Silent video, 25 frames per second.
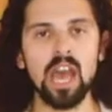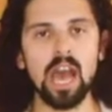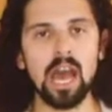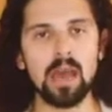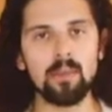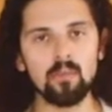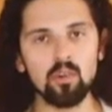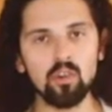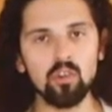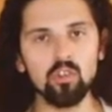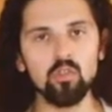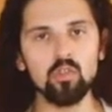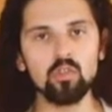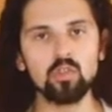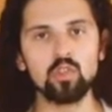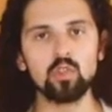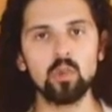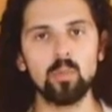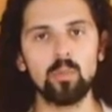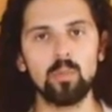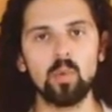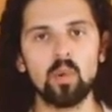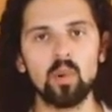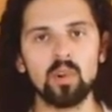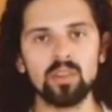I'm going to
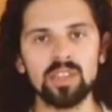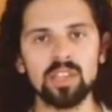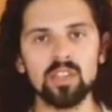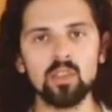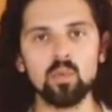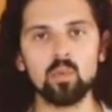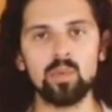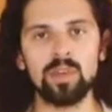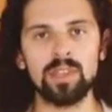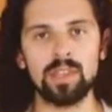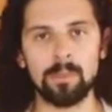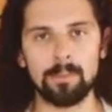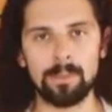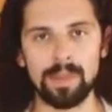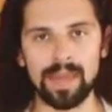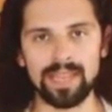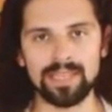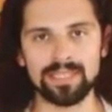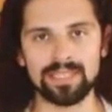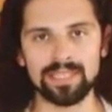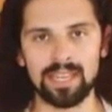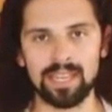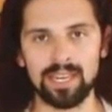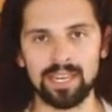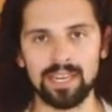support it with a
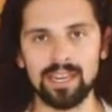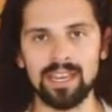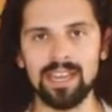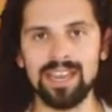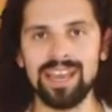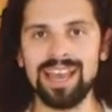bass line.